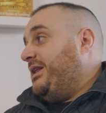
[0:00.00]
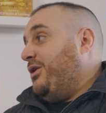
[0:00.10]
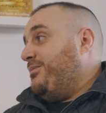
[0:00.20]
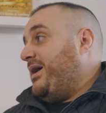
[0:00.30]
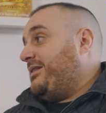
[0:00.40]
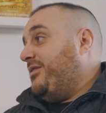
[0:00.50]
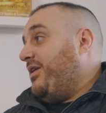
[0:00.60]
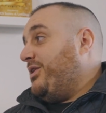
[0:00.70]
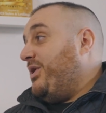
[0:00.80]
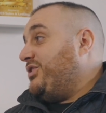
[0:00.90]
They don't back the
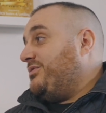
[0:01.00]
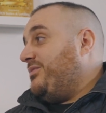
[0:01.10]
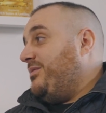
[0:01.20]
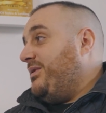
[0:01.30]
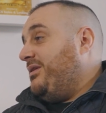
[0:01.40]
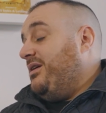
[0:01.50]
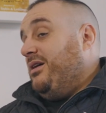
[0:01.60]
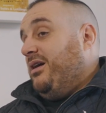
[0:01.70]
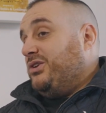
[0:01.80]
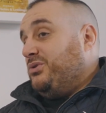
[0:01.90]
valuation. Maybe
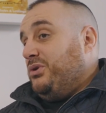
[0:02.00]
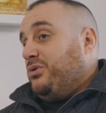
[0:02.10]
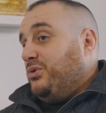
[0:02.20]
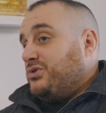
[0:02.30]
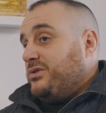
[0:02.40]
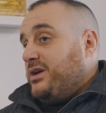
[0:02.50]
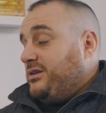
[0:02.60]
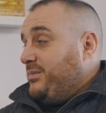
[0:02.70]
I don't know what your thoughts on that.